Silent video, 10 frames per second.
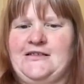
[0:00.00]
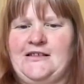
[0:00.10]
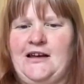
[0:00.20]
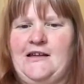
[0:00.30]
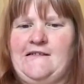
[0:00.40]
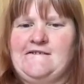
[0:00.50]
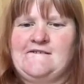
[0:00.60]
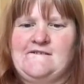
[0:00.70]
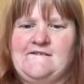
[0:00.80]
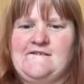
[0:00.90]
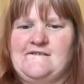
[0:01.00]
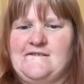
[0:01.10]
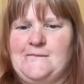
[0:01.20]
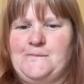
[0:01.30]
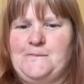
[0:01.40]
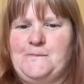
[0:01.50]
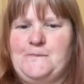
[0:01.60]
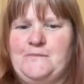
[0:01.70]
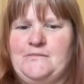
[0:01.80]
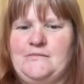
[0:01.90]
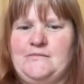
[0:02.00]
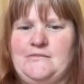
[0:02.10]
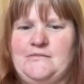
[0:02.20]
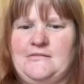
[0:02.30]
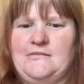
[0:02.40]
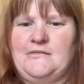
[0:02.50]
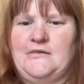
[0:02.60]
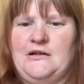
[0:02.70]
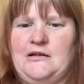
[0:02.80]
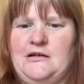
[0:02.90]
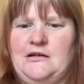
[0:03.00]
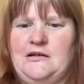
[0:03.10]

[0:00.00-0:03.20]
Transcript: [no speech]